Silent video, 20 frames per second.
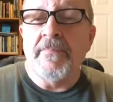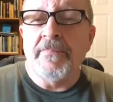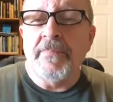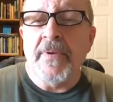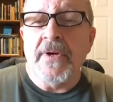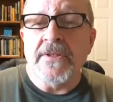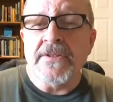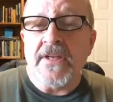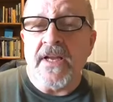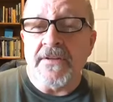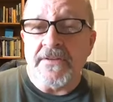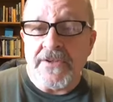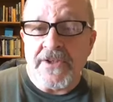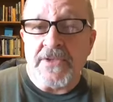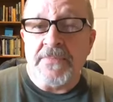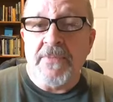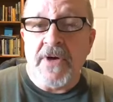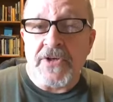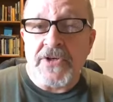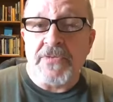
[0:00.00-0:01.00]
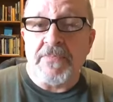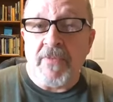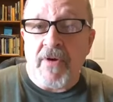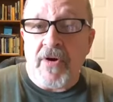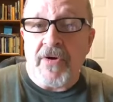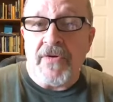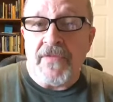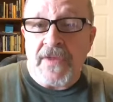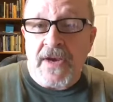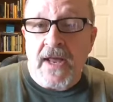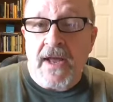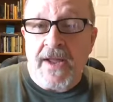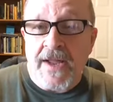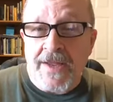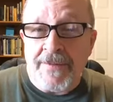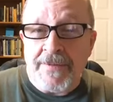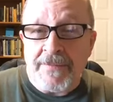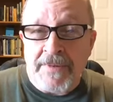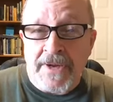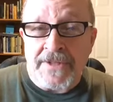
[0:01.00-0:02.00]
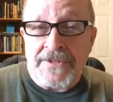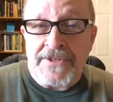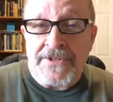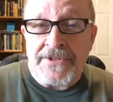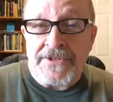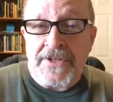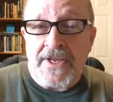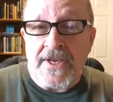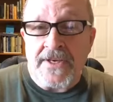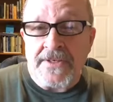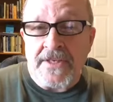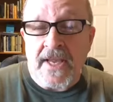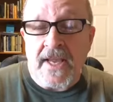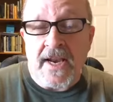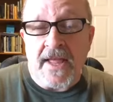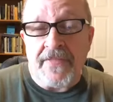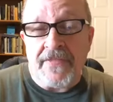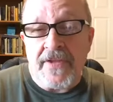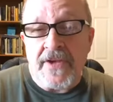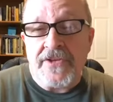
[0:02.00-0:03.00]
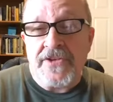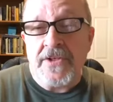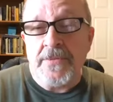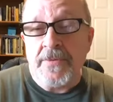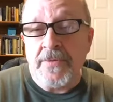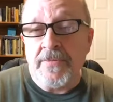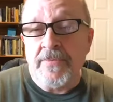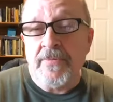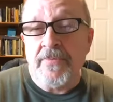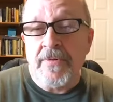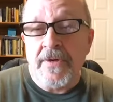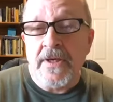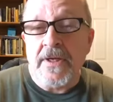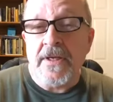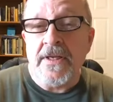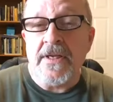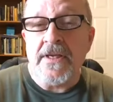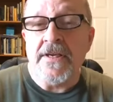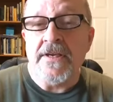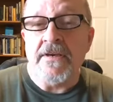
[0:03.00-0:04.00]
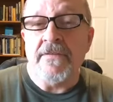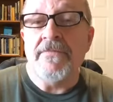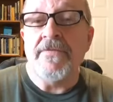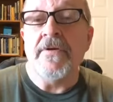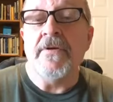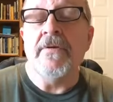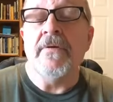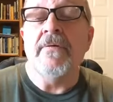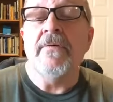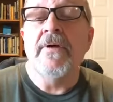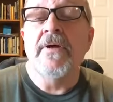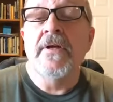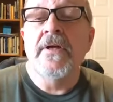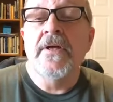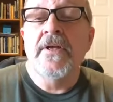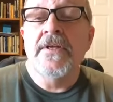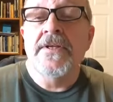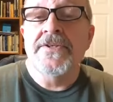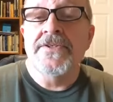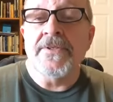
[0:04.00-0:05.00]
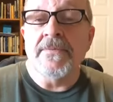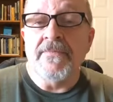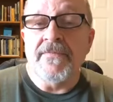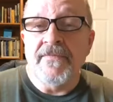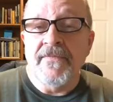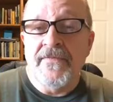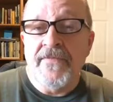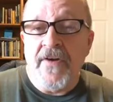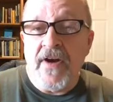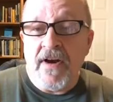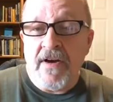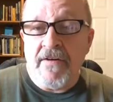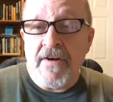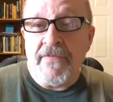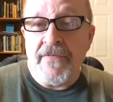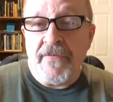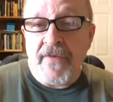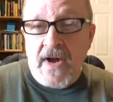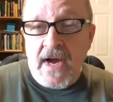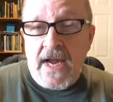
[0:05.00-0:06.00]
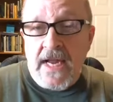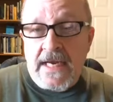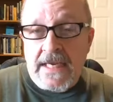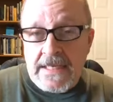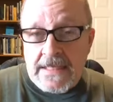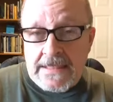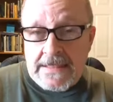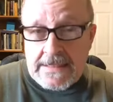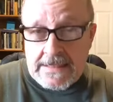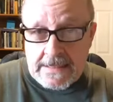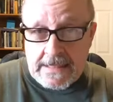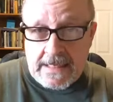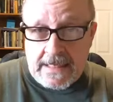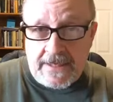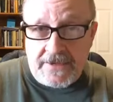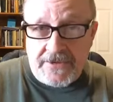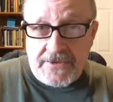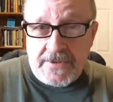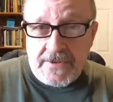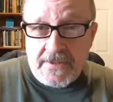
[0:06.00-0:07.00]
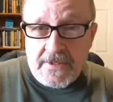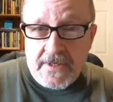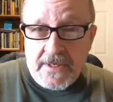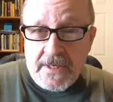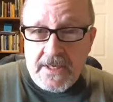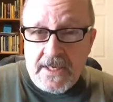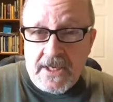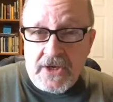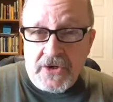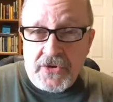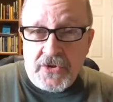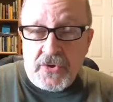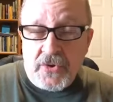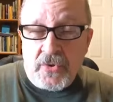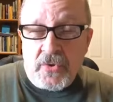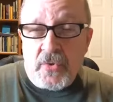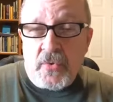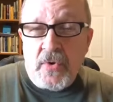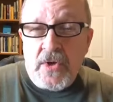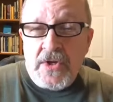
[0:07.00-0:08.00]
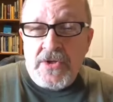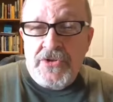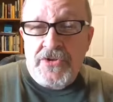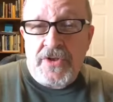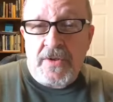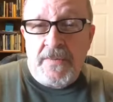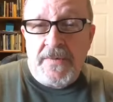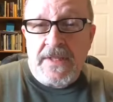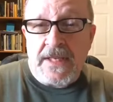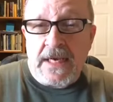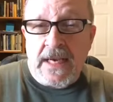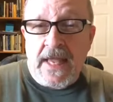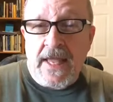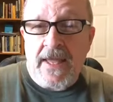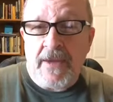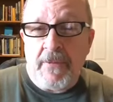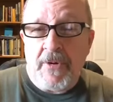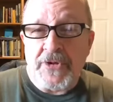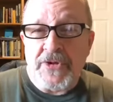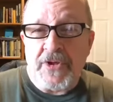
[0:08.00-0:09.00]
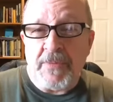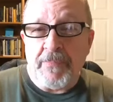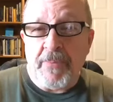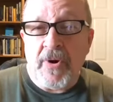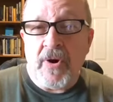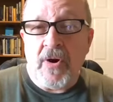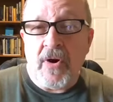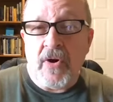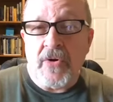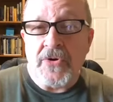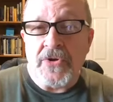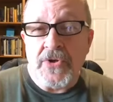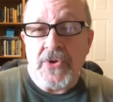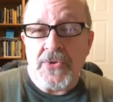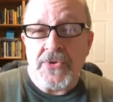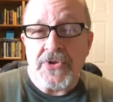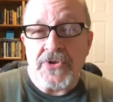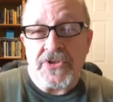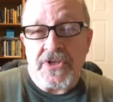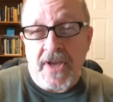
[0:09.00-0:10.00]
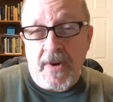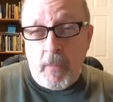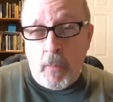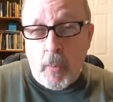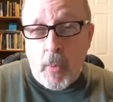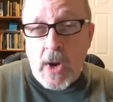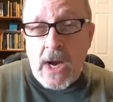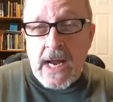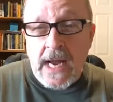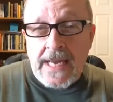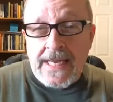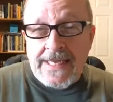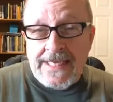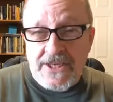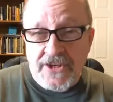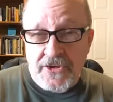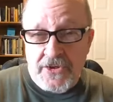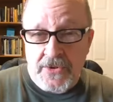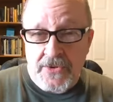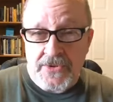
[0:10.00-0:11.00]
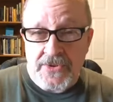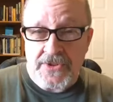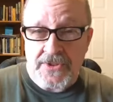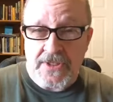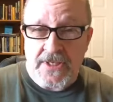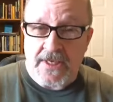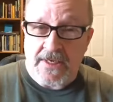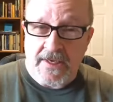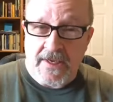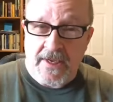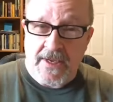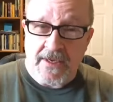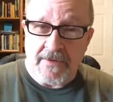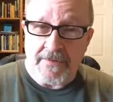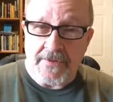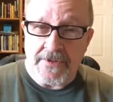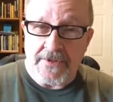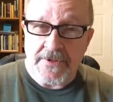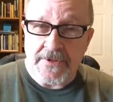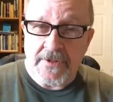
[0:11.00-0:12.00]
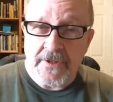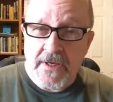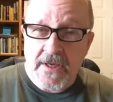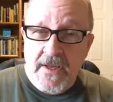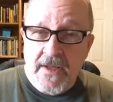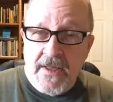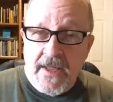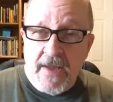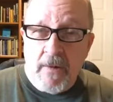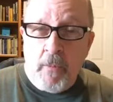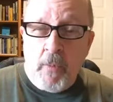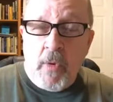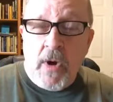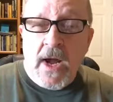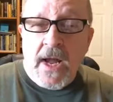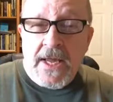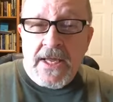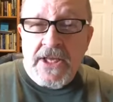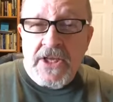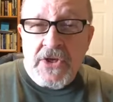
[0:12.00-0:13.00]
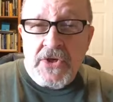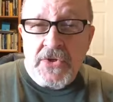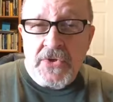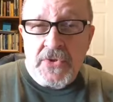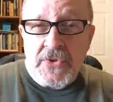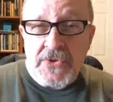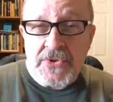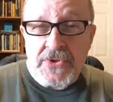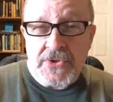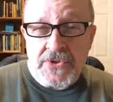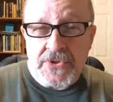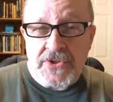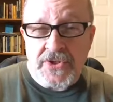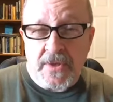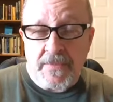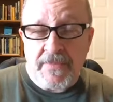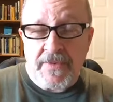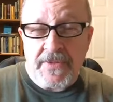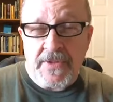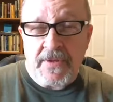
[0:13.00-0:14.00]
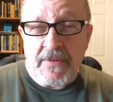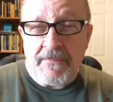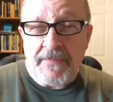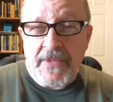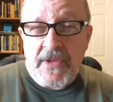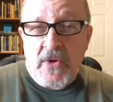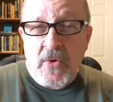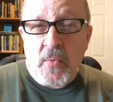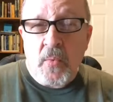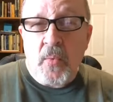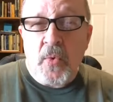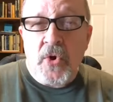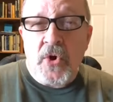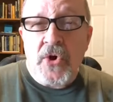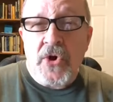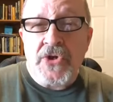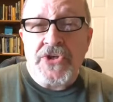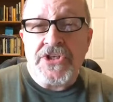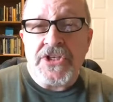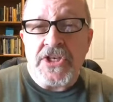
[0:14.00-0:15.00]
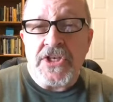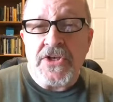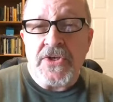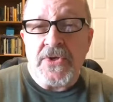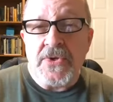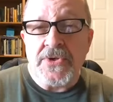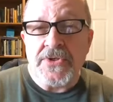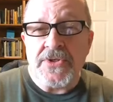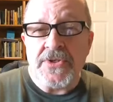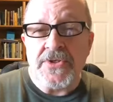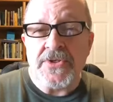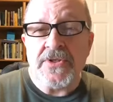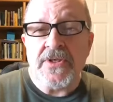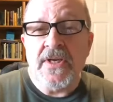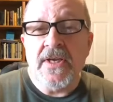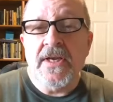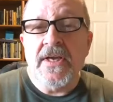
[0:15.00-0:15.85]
But she's much smarter than I am about these things, and I think she would really give you some very fine insights into some of the language that Paul uses and why he uses that language, and why he uses some of the words he uses,